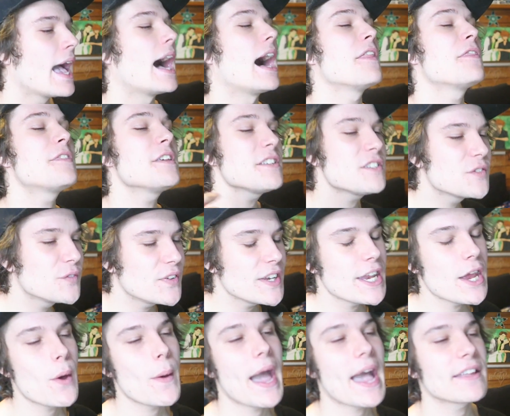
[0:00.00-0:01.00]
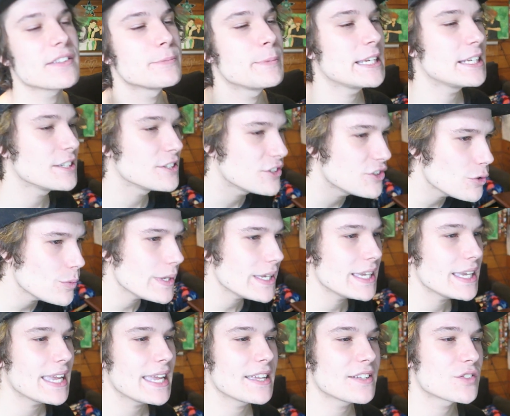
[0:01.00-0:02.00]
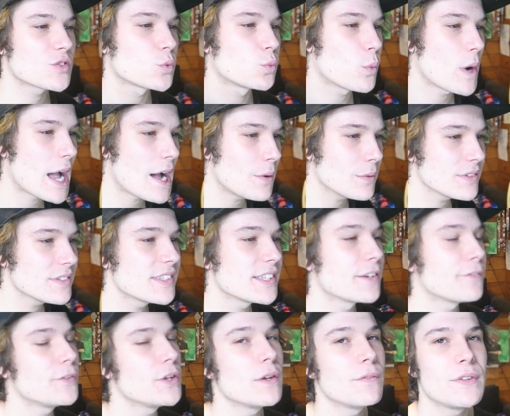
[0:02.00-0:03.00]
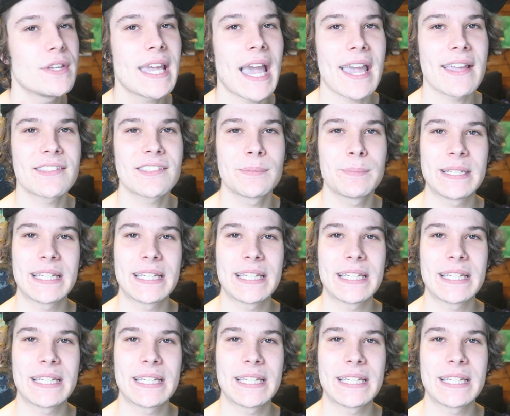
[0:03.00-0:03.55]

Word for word: Uh, this video has been doing its rounds, and a few of you guys